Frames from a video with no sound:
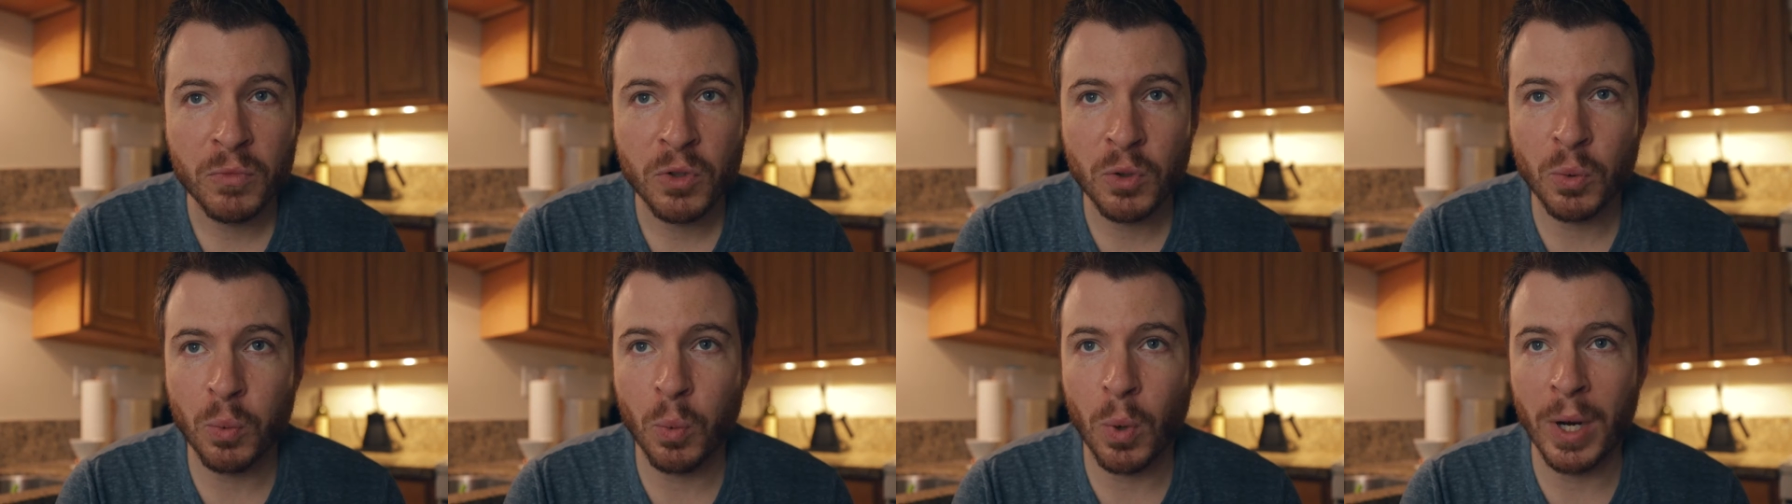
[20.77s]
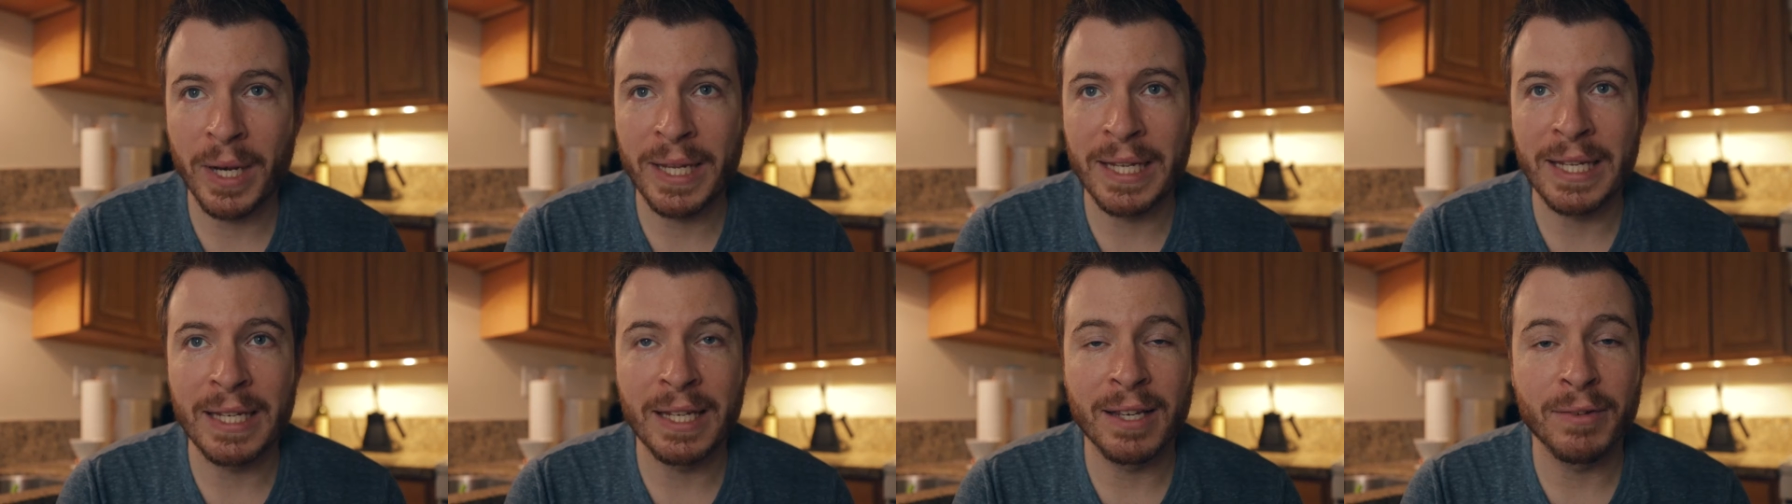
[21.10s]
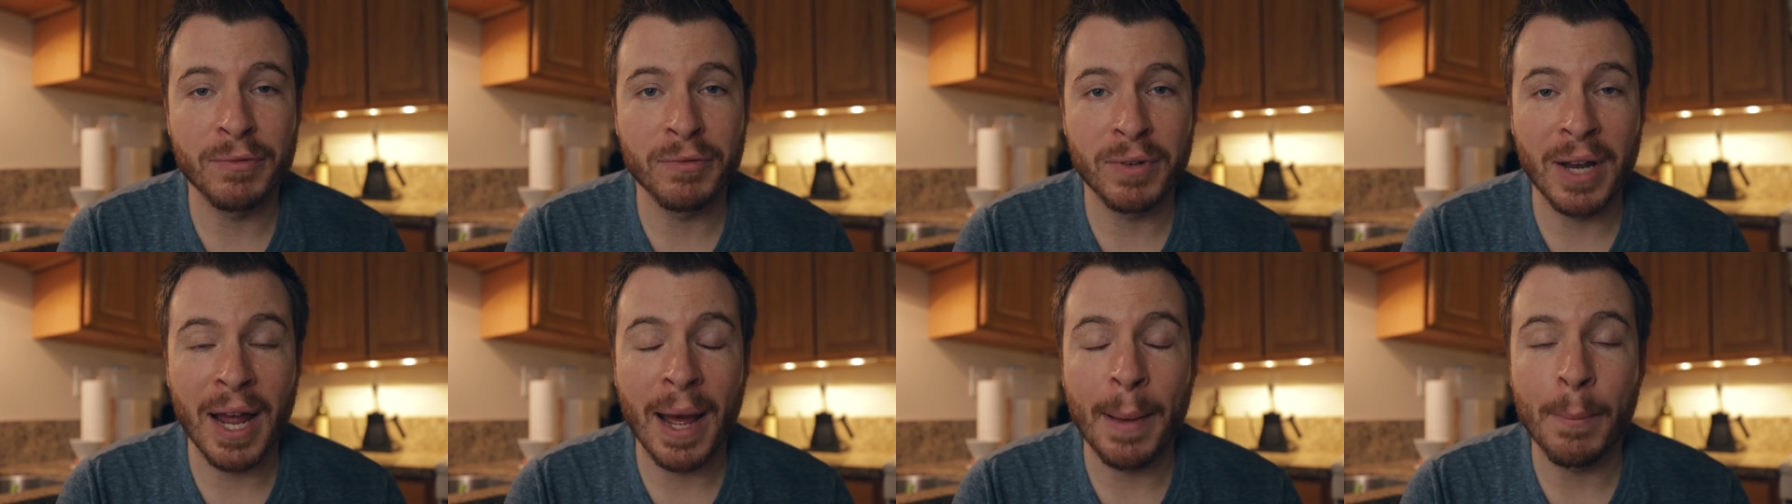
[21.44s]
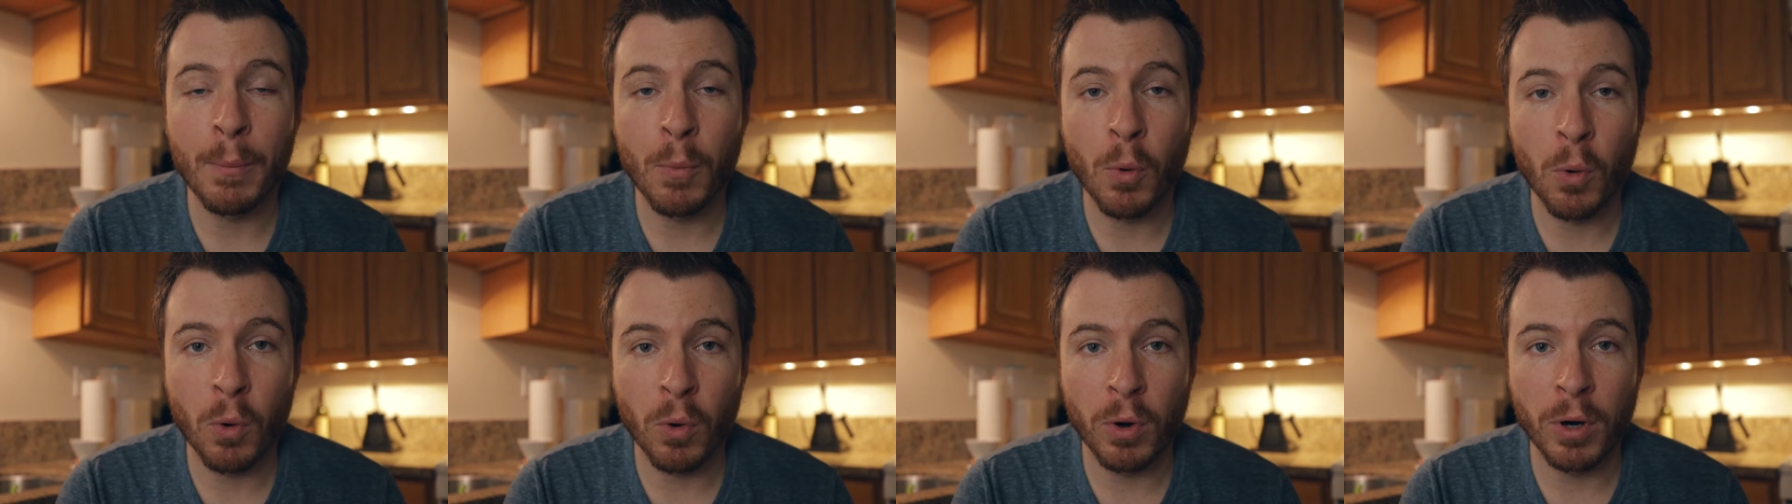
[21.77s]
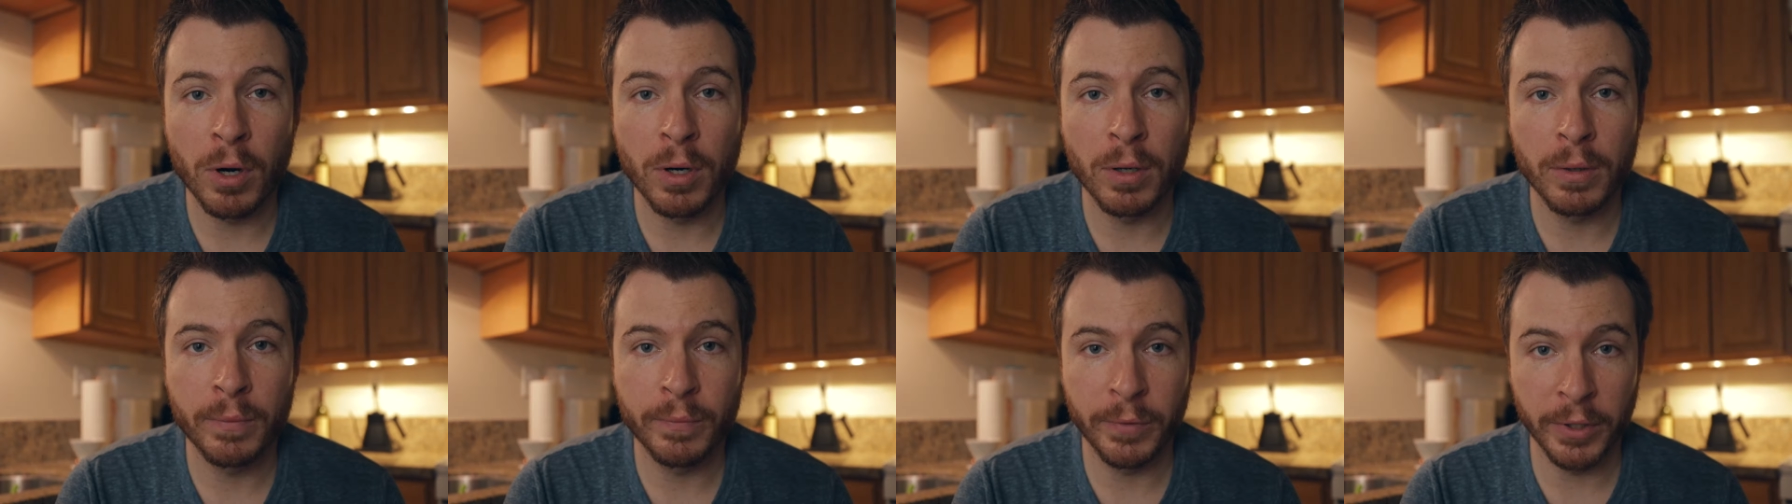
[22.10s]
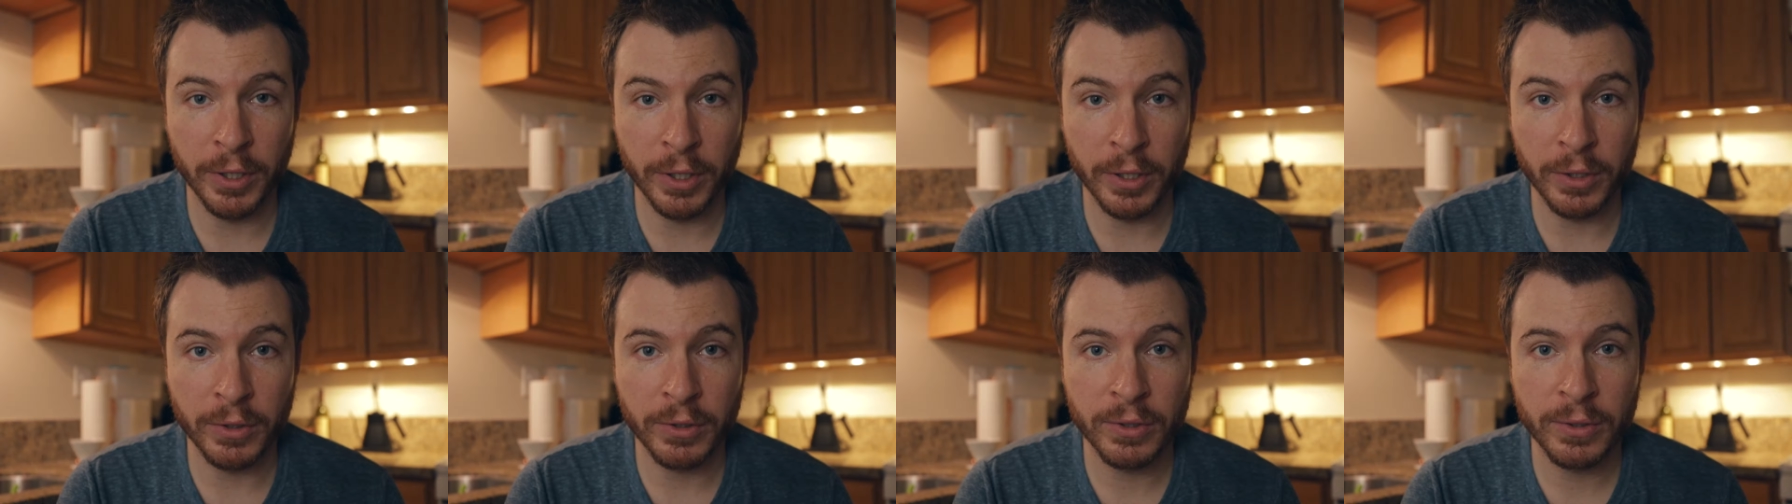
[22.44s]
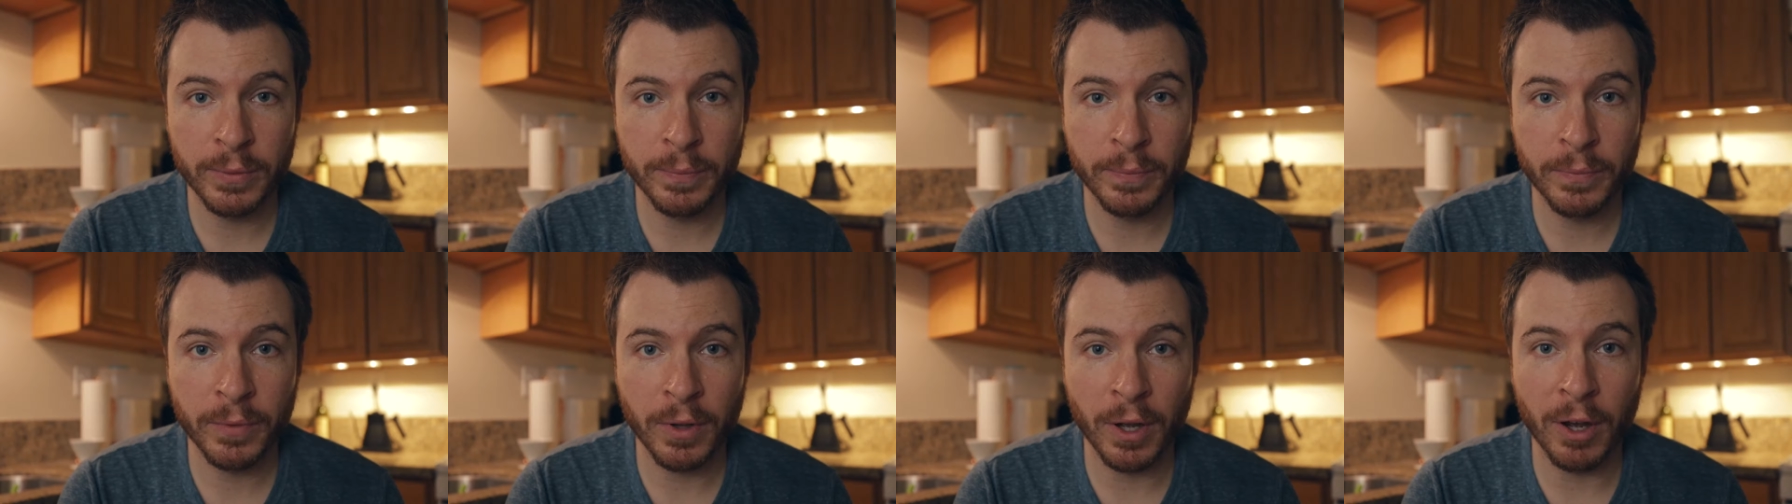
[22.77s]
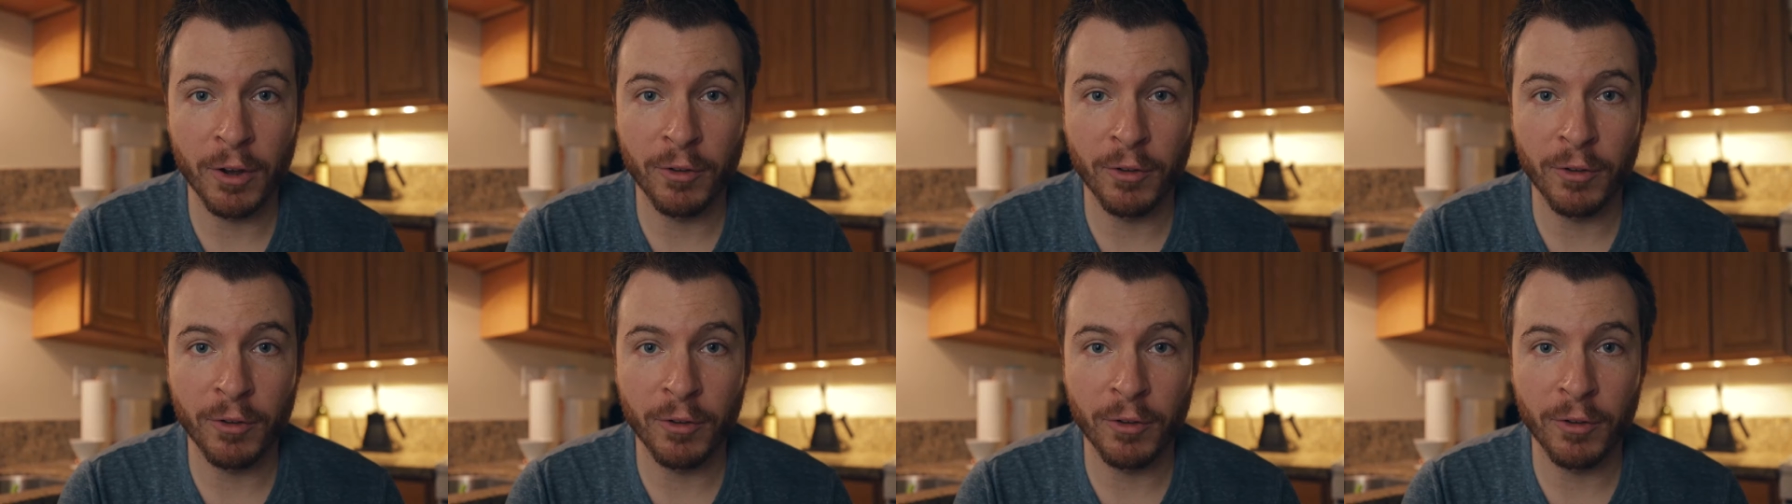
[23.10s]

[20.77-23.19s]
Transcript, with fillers: 20, if not more, years